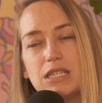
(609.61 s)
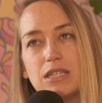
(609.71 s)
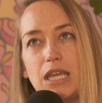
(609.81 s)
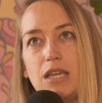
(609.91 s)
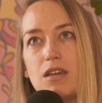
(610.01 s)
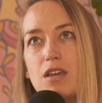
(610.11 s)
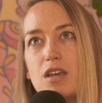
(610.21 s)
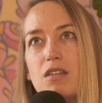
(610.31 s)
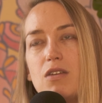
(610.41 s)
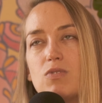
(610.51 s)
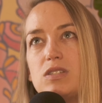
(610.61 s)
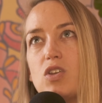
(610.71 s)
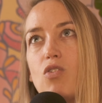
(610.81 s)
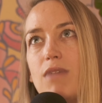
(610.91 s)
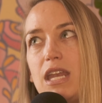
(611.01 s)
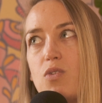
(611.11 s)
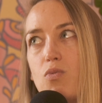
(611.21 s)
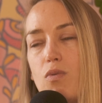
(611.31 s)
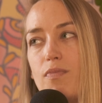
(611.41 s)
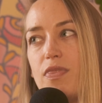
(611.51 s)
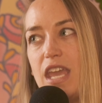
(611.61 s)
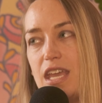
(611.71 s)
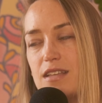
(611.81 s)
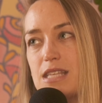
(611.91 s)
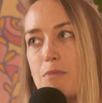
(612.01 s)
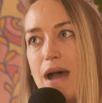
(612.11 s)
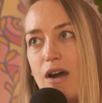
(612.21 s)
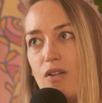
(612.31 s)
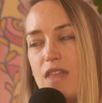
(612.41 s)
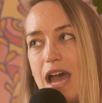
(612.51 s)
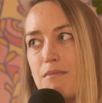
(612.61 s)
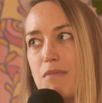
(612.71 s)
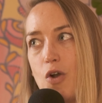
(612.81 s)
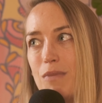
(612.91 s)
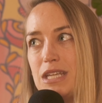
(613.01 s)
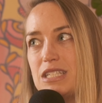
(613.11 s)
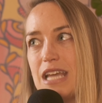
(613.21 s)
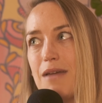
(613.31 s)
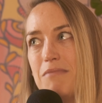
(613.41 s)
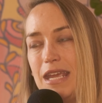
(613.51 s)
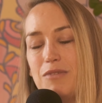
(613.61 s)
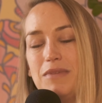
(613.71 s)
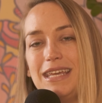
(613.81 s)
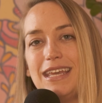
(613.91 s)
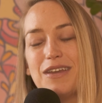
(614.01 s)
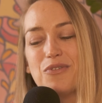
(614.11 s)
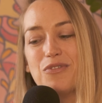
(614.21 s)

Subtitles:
And like there were so many things about that moment that made me